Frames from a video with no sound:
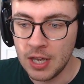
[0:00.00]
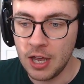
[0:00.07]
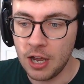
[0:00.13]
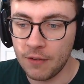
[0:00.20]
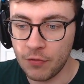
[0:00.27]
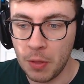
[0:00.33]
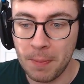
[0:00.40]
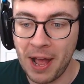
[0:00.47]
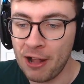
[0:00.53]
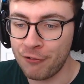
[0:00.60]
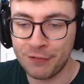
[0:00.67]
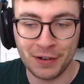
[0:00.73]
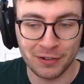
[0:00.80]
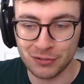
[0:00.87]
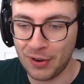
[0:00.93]
of the
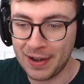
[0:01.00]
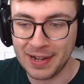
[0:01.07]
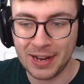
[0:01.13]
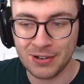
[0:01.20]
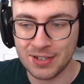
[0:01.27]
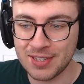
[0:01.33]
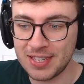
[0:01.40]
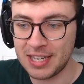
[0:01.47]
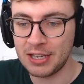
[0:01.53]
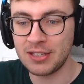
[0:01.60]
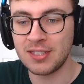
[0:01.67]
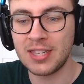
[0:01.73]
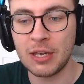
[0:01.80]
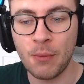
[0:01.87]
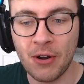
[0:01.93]
battlefield right now to
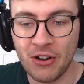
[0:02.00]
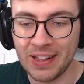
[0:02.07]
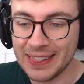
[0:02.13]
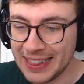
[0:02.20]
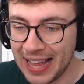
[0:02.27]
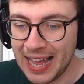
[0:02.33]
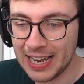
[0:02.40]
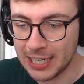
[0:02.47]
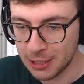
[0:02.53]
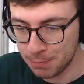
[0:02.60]
see where it lies.